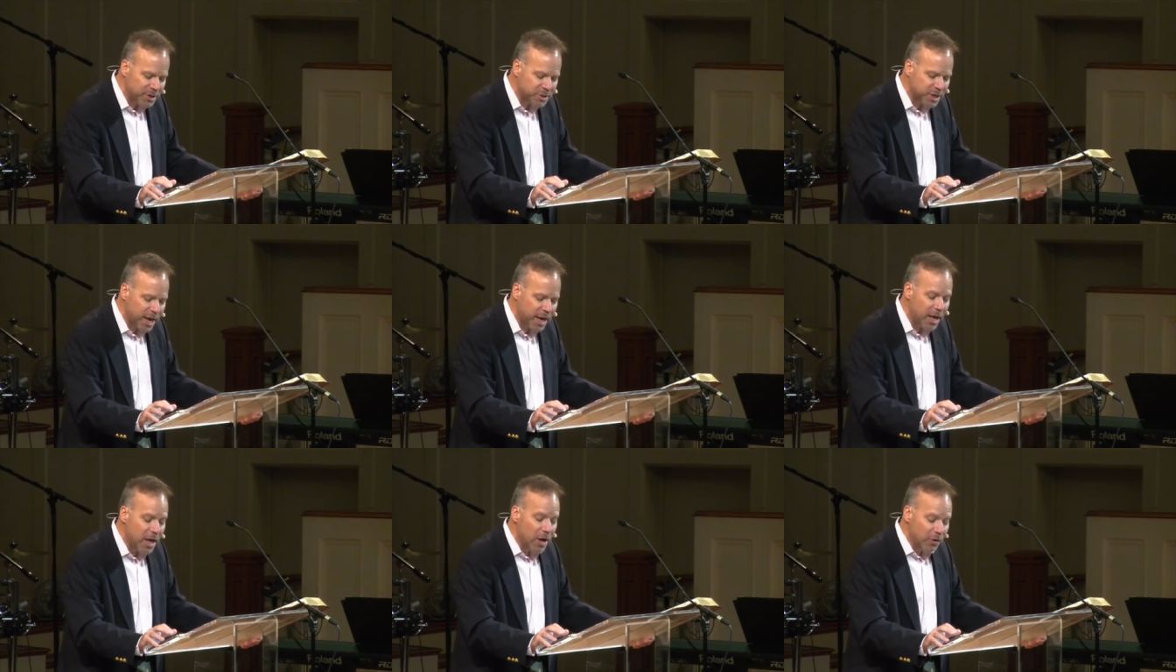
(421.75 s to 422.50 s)

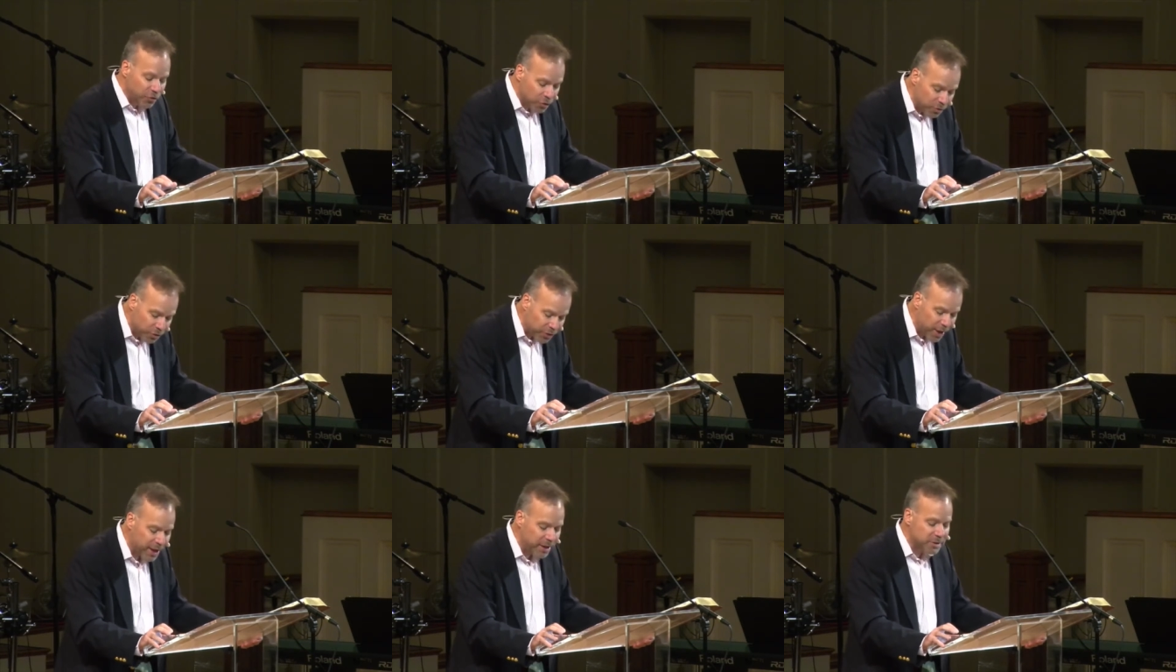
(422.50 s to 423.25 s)
say two
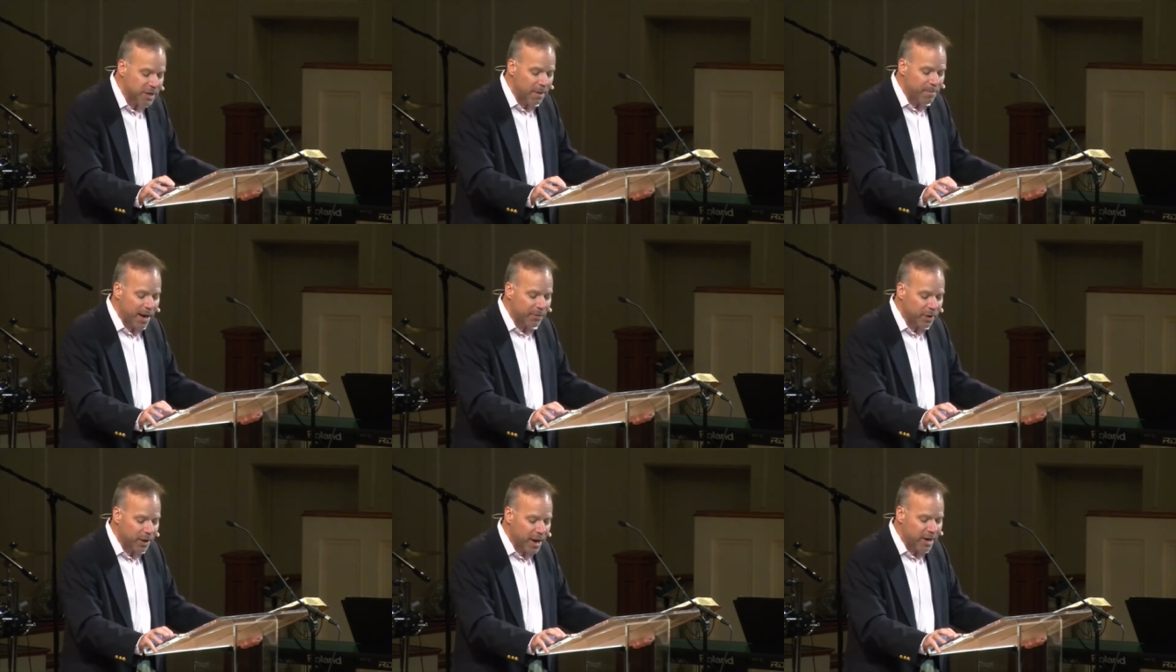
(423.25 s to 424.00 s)
things about
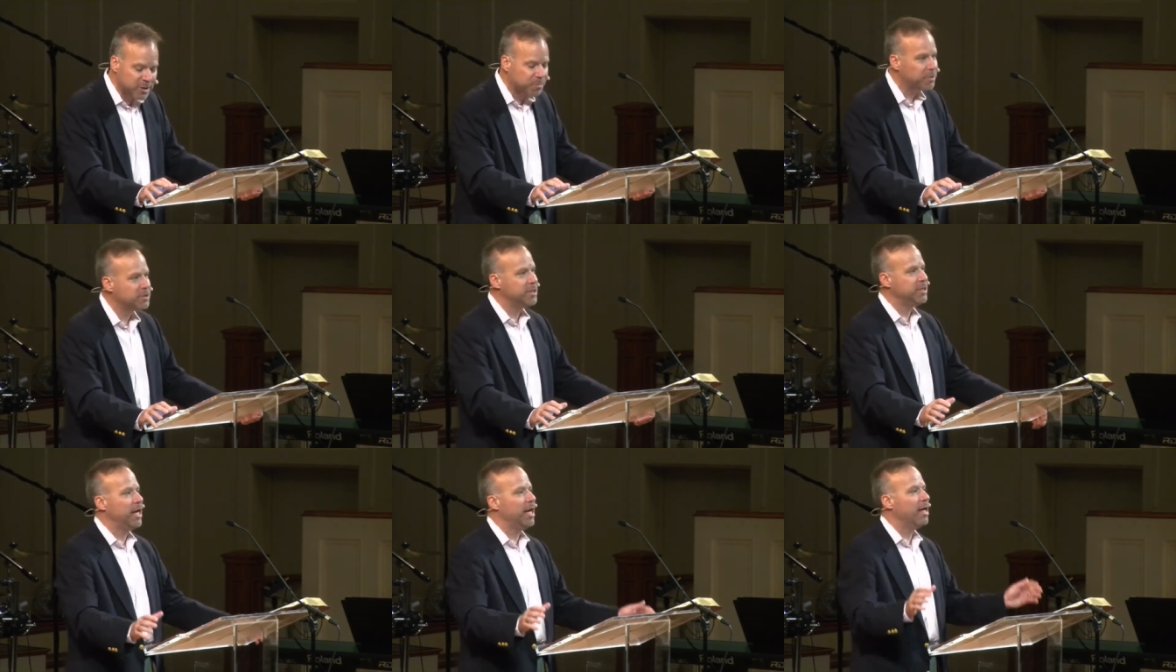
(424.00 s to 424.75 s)
the gospel
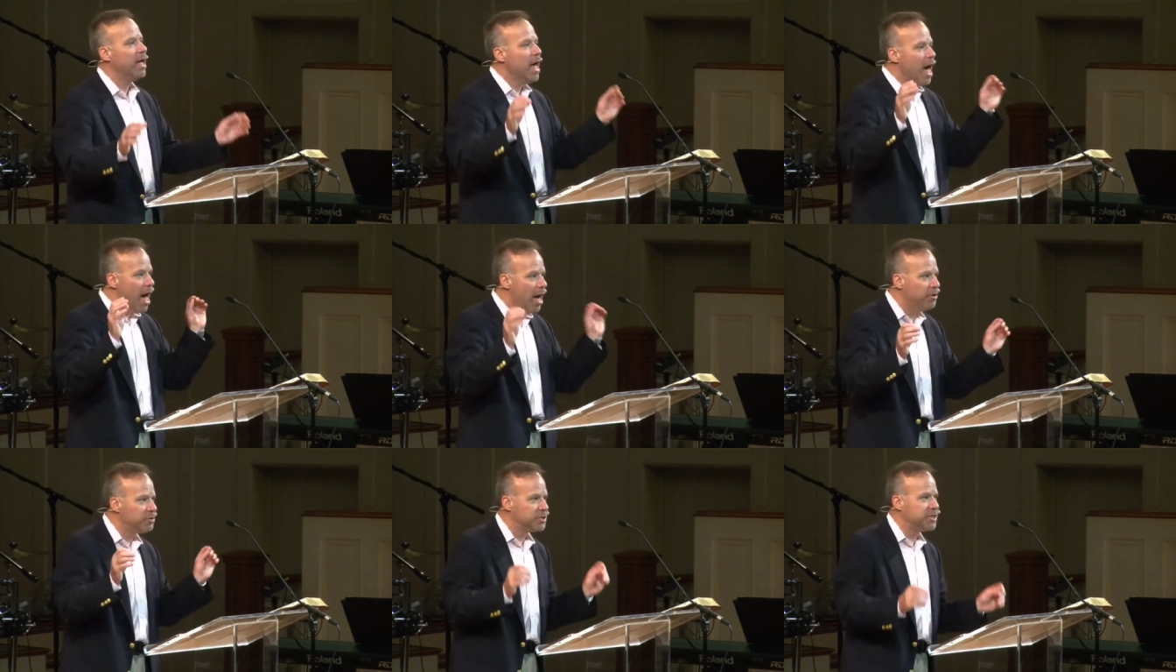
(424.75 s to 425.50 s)
today.
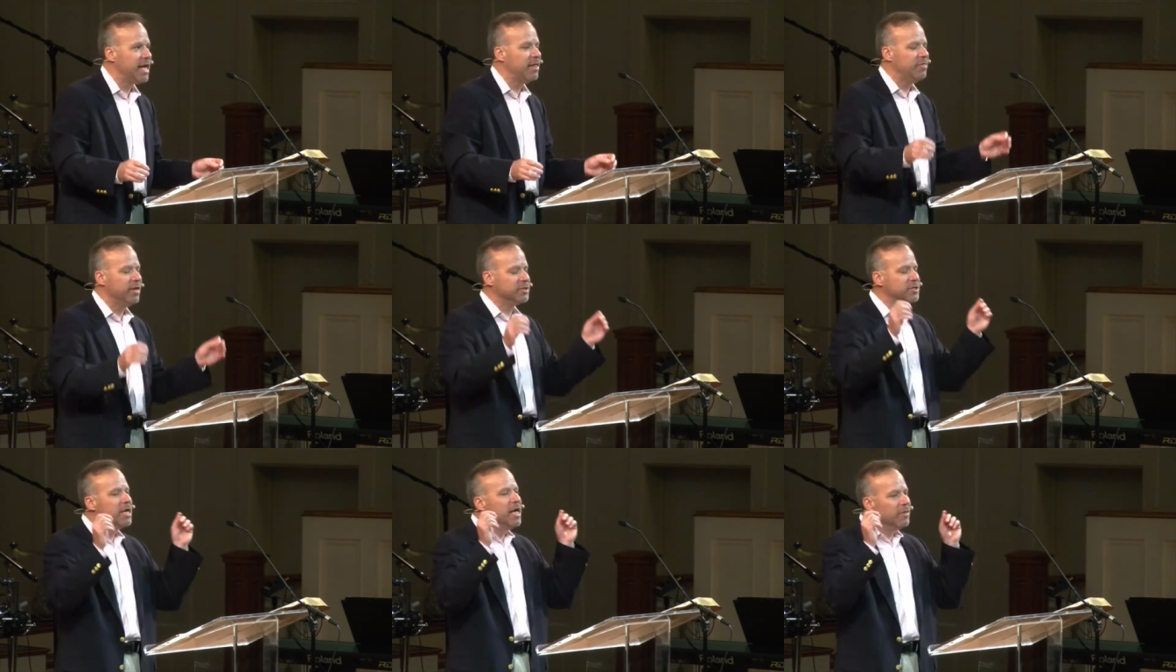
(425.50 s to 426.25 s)
Understand
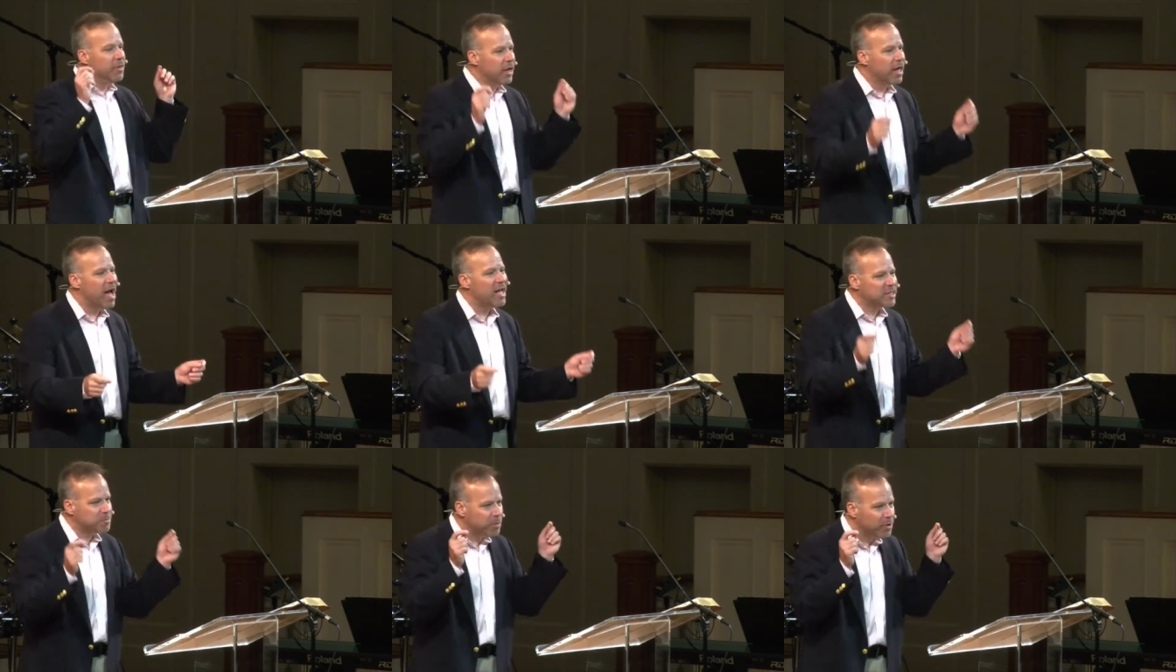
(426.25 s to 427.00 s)
this the
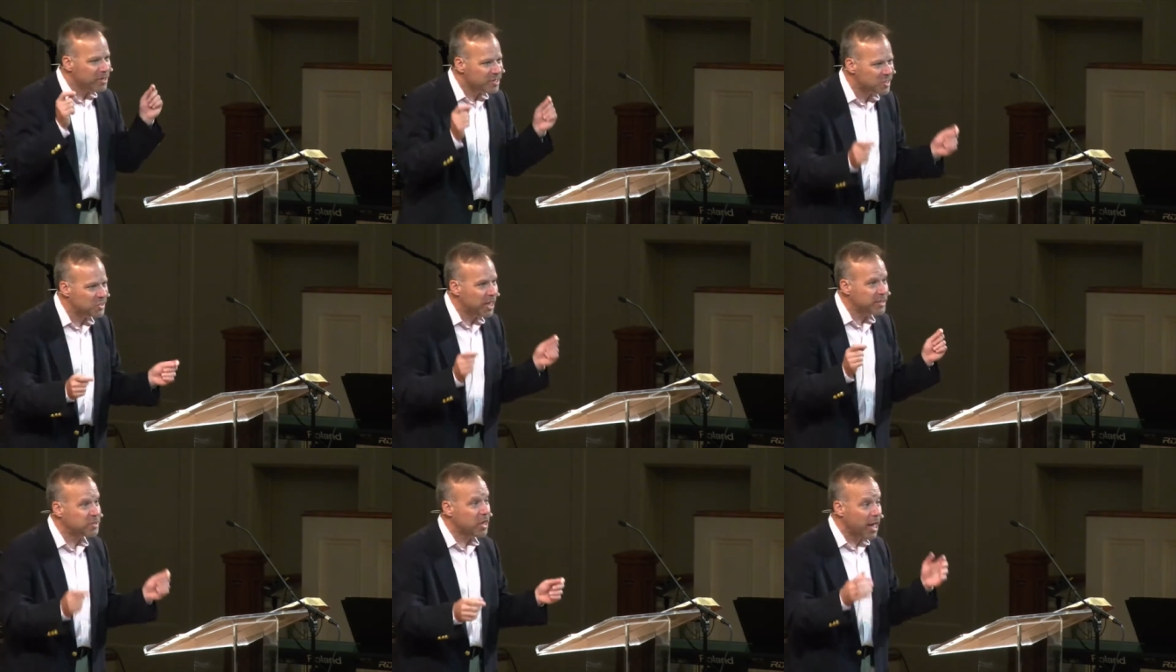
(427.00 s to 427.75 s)
gospel
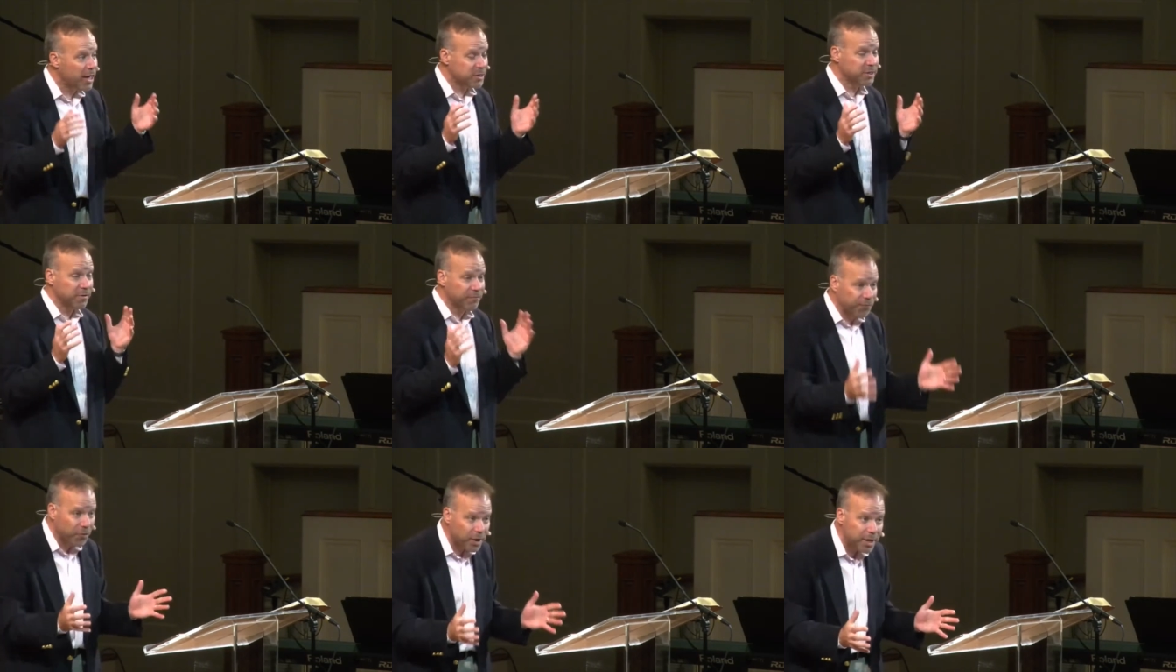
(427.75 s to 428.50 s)
sets us
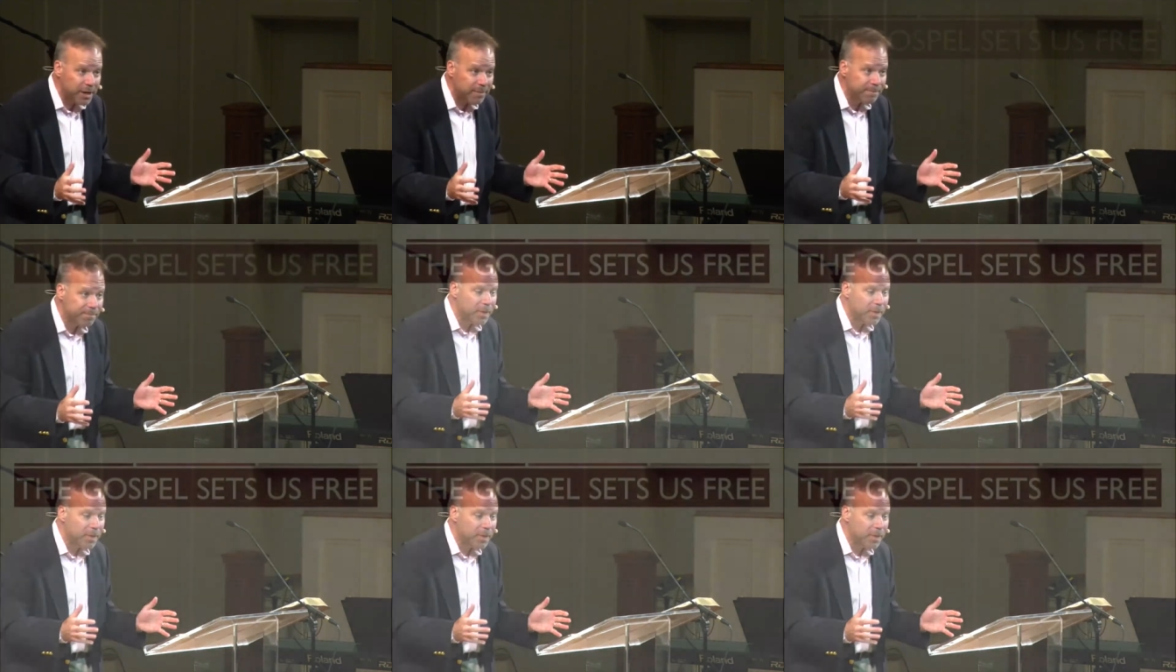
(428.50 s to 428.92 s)
free